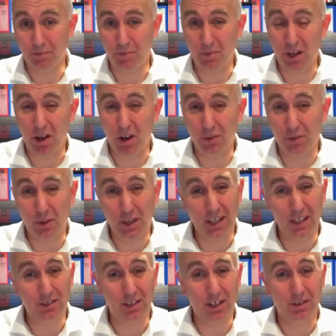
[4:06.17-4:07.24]
The odd thing
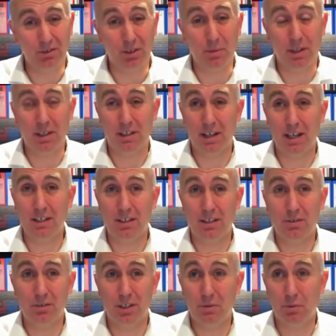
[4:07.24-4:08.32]
is, you know, some of the data you
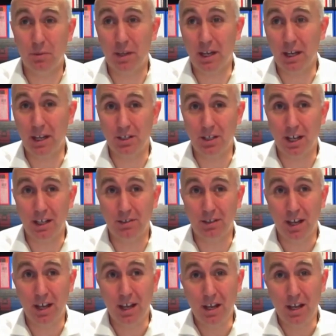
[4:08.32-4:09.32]
see from the NHS,